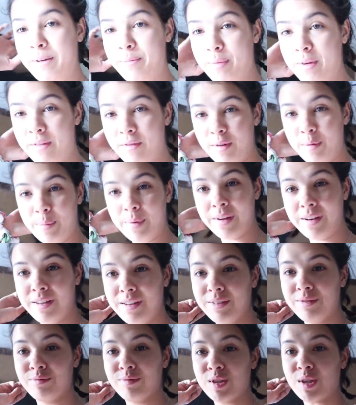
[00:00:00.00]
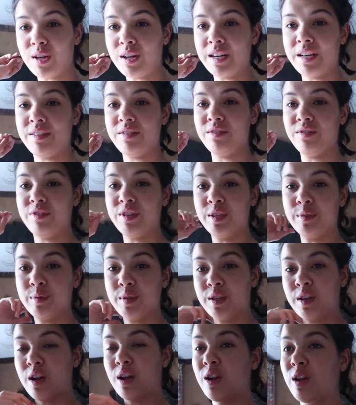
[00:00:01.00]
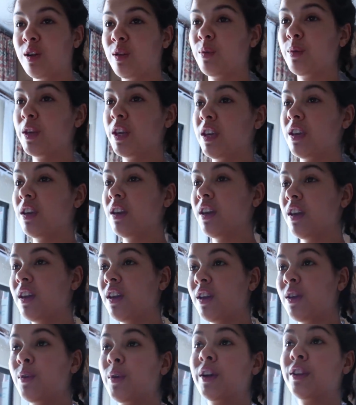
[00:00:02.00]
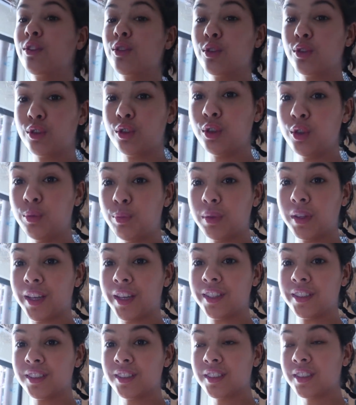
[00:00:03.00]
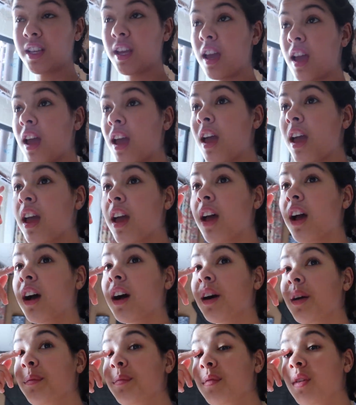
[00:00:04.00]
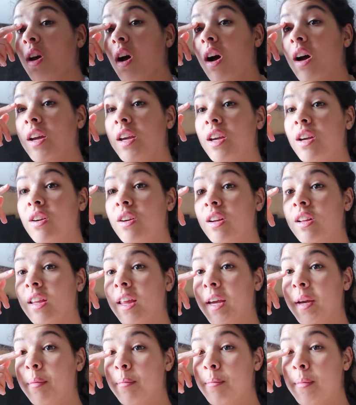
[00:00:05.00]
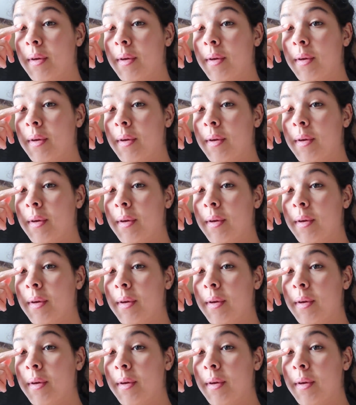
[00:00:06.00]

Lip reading: up, everybody? Sorry, I haven't filmed at all. We went through 2 planes. Got here at like